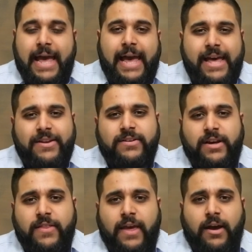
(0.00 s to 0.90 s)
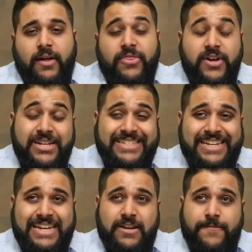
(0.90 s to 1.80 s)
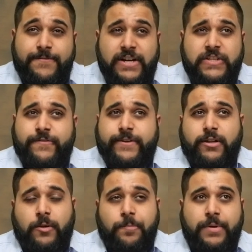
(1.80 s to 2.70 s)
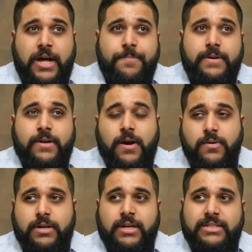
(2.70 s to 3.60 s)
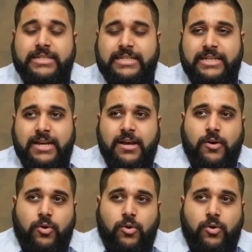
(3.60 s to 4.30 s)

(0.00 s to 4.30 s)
and uh, they are thirteen first fill bourbon oak casks,